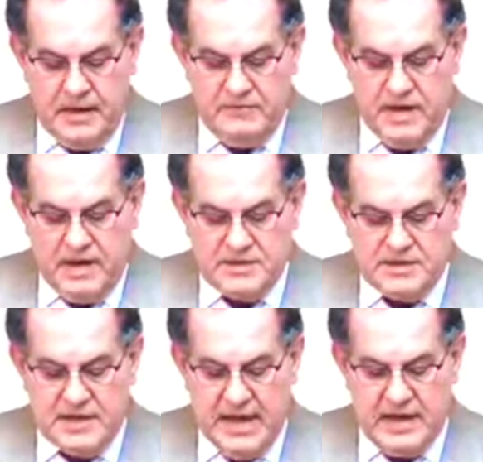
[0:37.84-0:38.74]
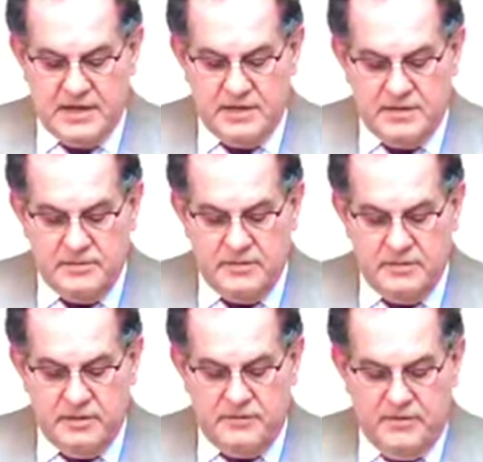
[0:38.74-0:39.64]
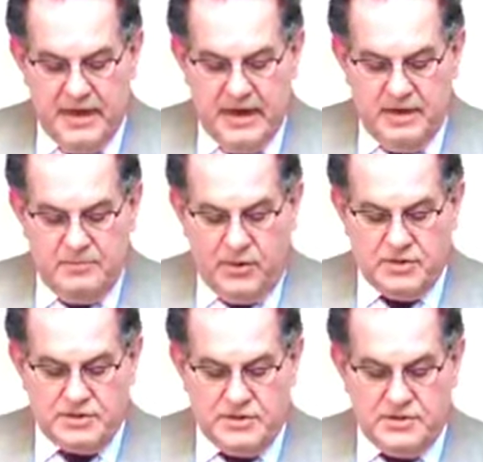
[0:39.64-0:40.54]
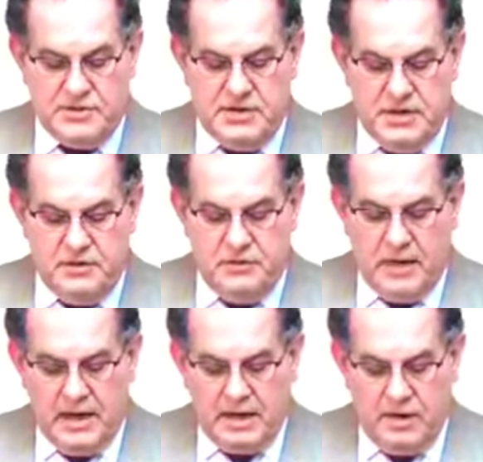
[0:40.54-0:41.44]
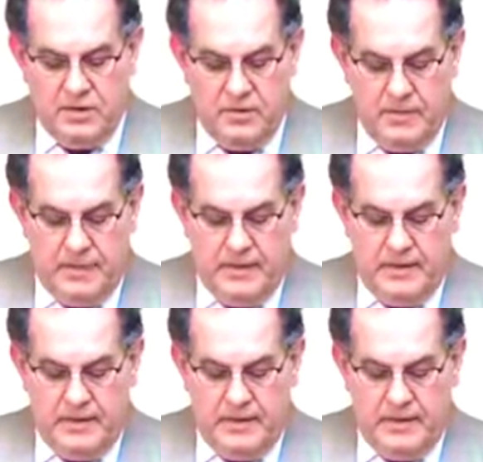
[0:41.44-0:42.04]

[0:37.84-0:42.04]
I've not sat with vain persons, neither will I go